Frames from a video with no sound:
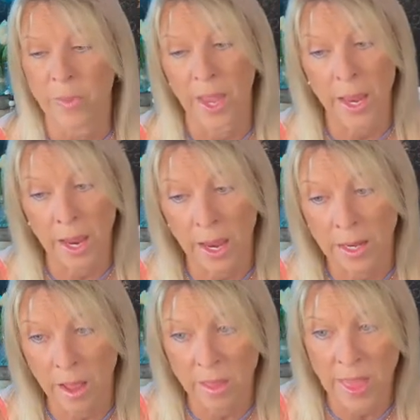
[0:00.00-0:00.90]

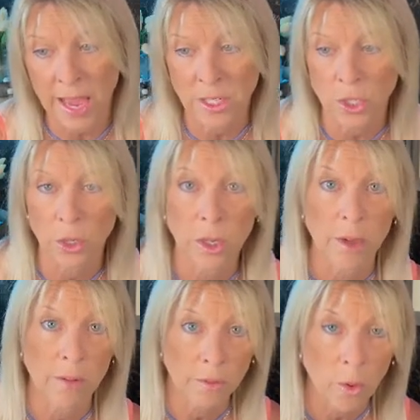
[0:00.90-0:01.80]
And that took
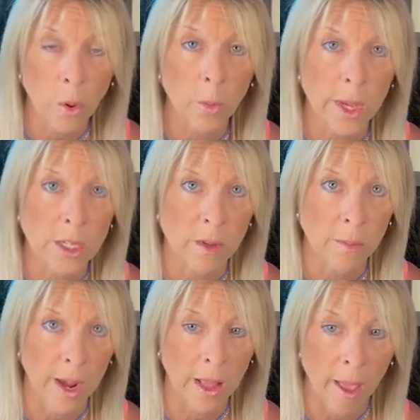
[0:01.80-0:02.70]
4 weeks of
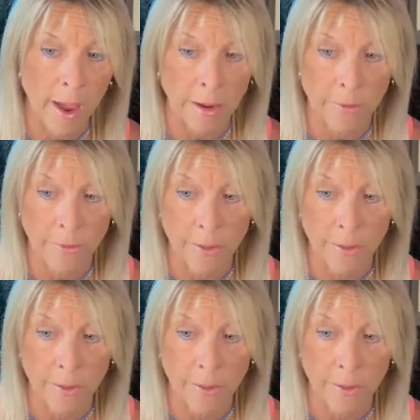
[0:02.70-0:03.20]
my life